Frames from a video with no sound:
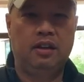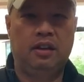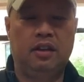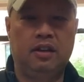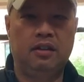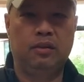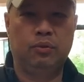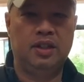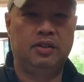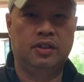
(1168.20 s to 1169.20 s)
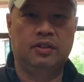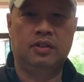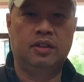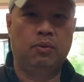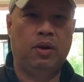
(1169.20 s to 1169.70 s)
the reasons
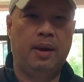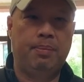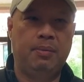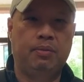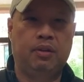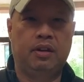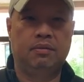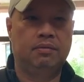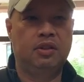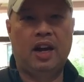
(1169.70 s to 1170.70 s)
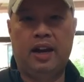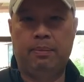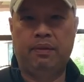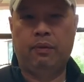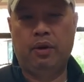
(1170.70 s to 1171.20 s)
why people are tired
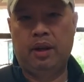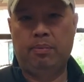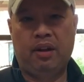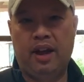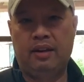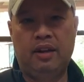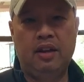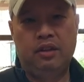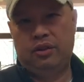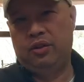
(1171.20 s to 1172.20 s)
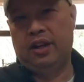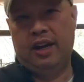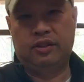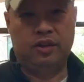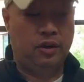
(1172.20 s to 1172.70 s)
before they play. You
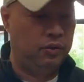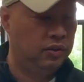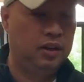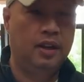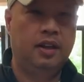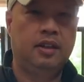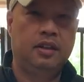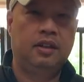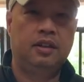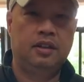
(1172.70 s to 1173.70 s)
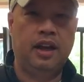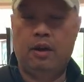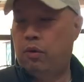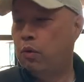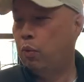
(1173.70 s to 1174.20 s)
guys know.
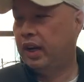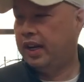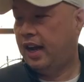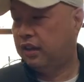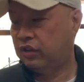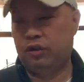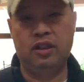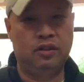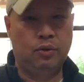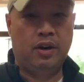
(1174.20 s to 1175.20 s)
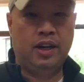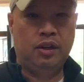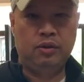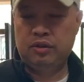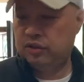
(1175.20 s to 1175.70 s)
Now, what kind of strings do I
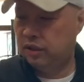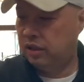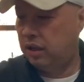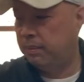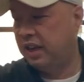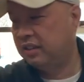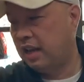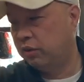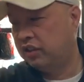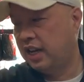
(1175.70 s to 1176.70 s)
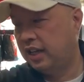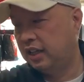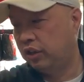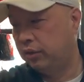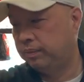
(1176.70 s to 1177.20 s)
use? As I was
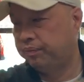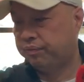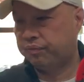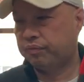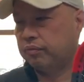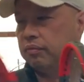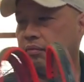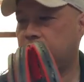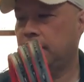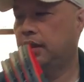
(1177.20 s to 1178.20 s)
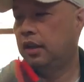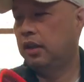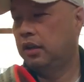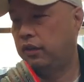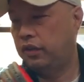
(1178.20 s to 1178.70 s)
telling you,
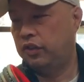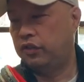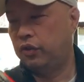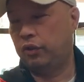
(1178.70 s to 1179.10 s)
this